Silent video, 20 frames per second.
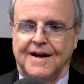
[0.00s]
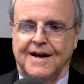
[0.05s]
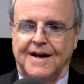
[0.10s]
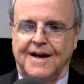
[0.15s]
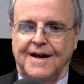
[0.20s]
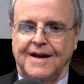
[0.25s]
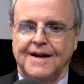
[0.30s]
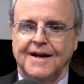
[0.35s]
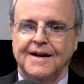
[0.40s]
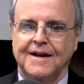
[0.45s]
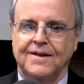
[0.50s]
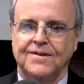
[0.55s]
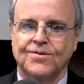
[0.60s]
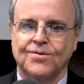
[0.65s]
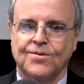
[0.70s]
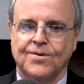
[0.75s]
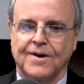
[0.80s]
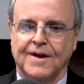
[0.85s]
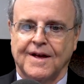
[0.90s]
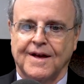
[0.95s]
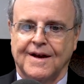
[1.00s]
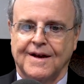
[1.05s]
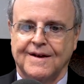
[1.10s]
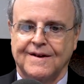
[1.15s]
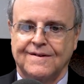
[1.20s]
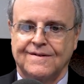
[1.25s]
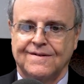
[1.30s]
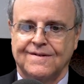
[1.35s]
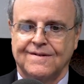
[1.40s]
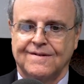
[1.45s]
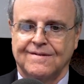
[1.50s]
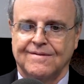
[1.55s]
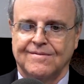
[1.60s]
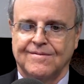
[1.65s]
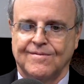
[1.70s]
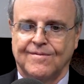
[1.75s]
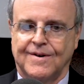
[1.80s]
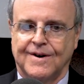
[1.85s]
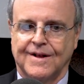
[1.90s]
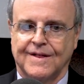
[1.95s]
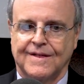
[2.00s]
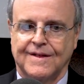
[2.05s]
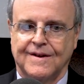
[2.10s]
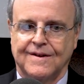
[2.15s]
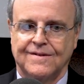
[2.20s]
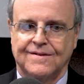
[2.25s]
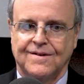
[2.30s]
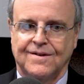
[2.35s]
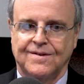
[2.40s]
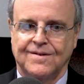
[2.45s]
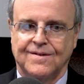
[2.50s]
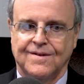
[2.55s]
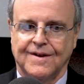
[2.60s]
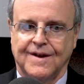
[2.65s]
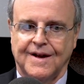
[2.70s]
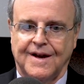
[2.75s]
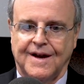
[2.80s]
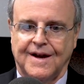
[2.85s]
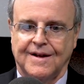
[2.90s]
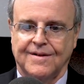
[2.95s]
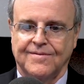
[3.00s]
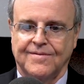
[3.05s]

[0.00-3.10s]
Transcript: in any tort case, one of the things that you look at